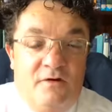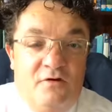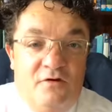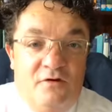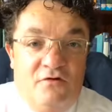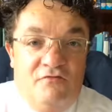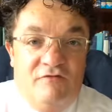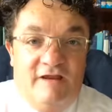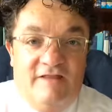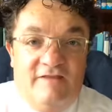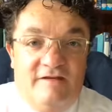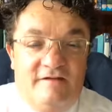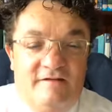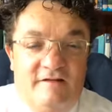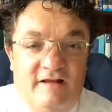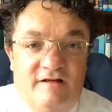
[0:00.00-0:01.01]
who create
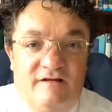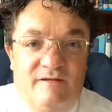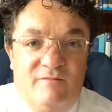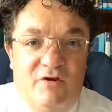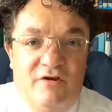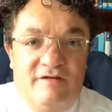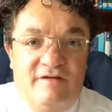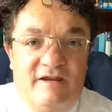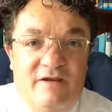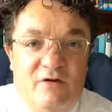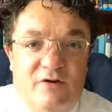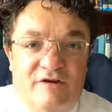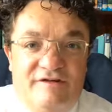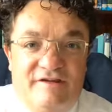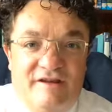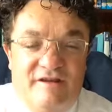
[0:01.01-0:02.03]
this little community
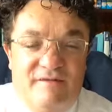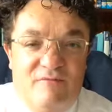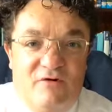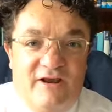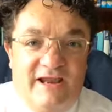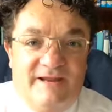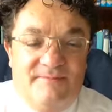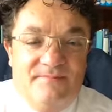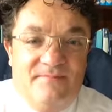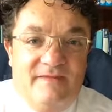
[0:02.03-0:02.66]
on a Sunday morning.